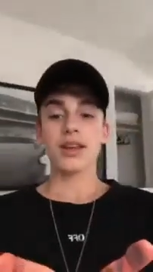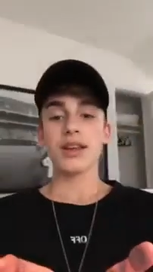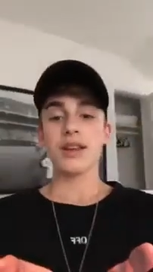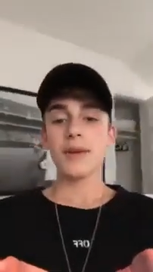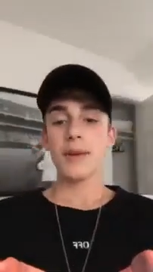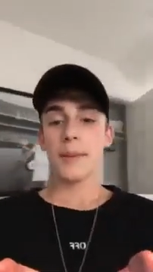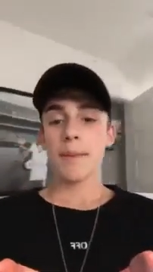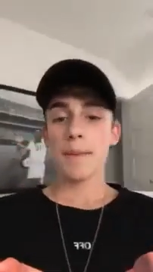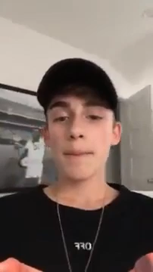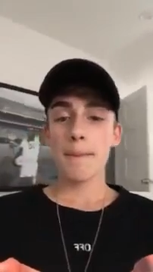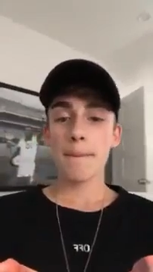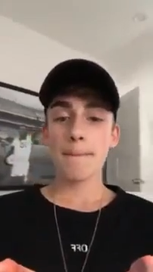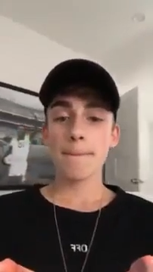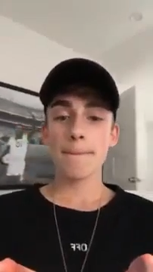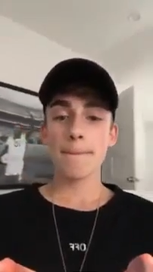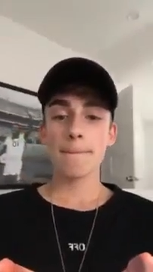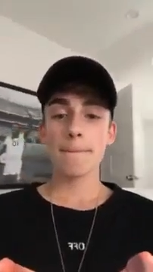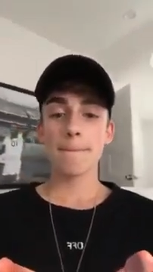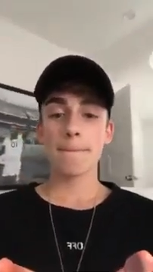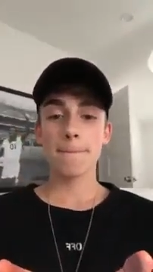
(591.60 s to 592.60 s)

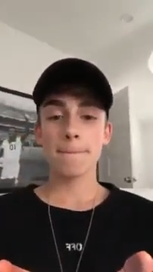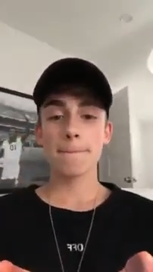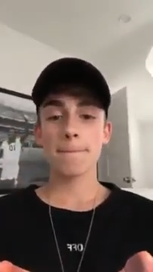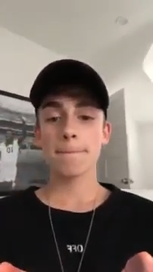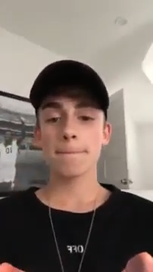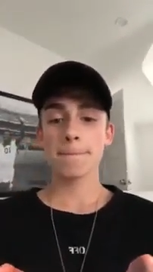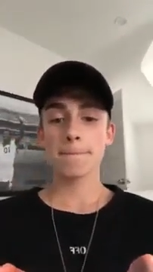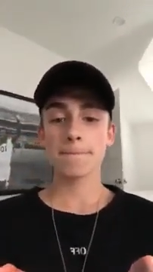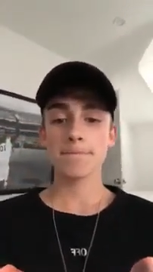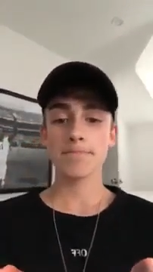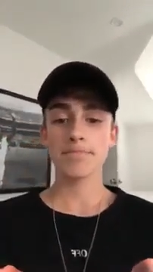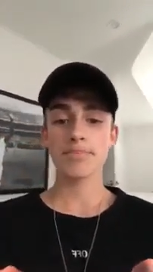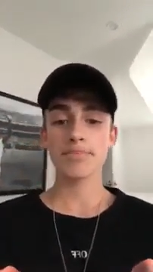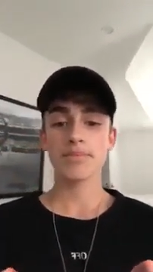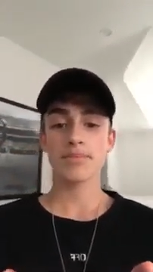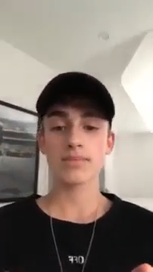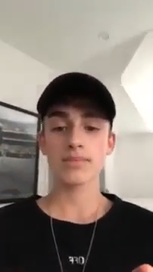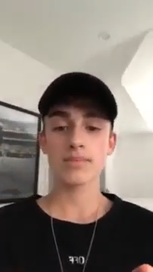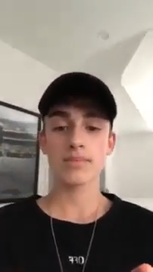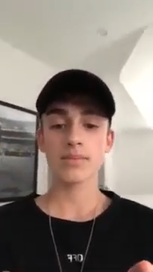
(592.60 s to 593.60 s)

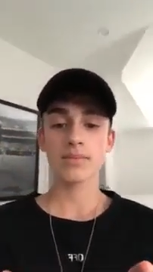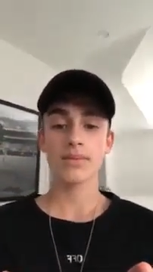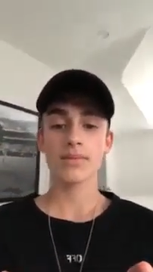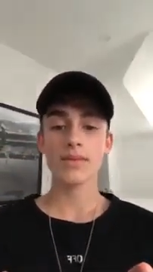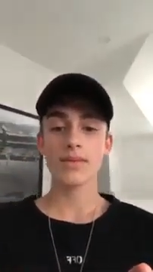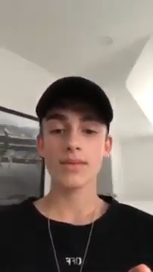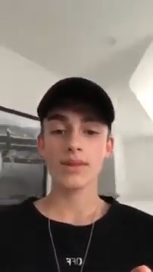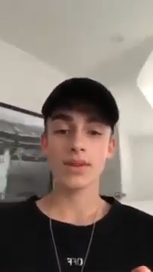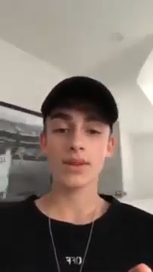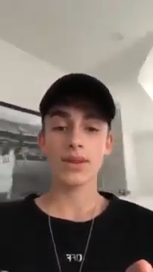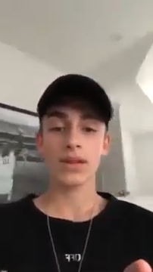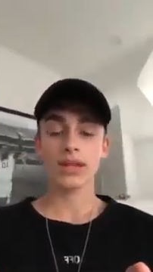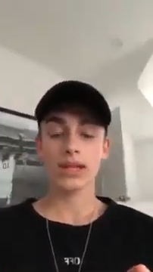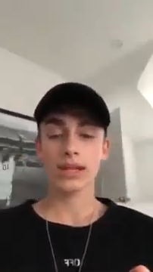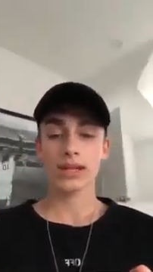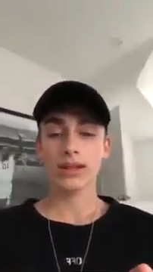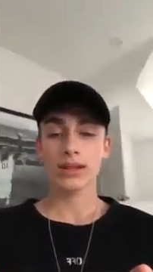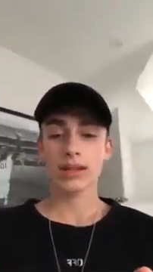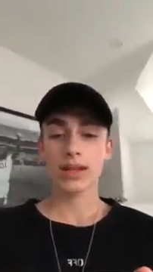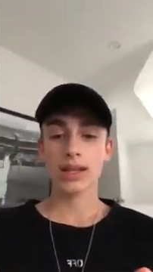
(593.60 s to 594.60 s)

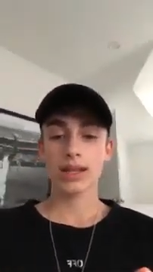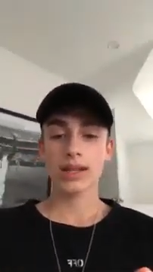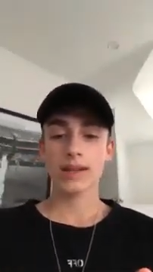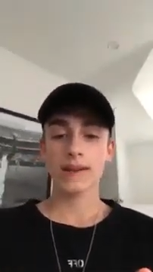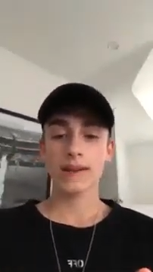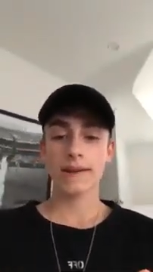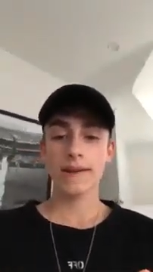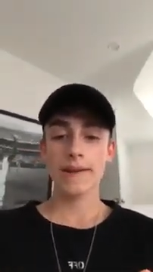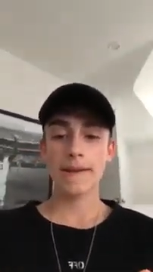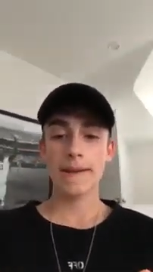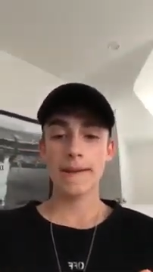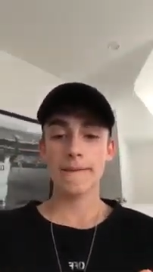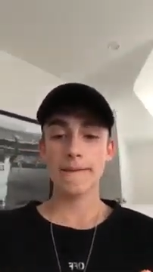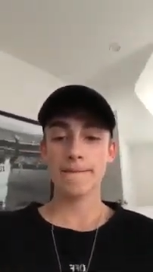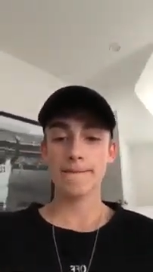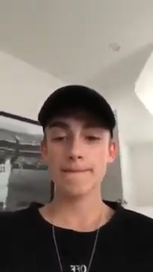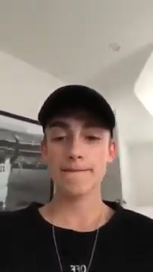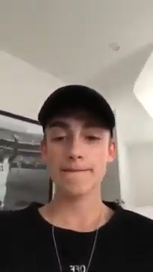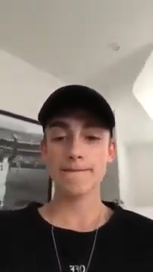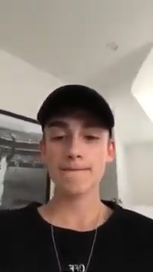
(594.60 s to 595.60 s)

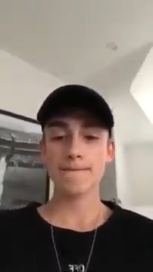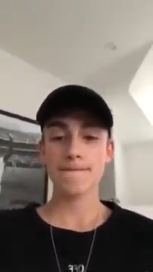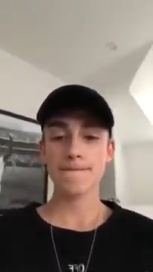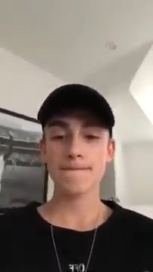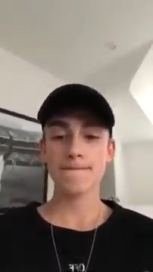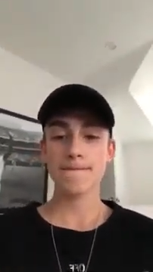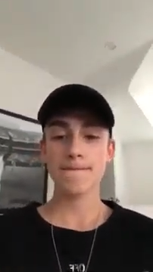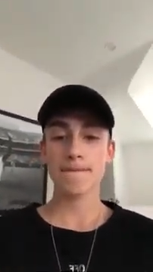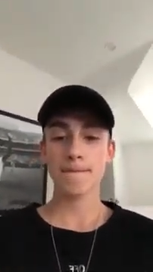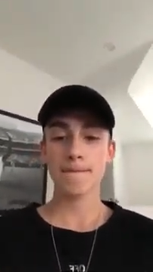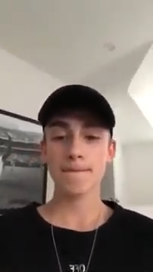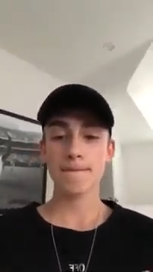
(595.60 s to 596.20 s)
(silence)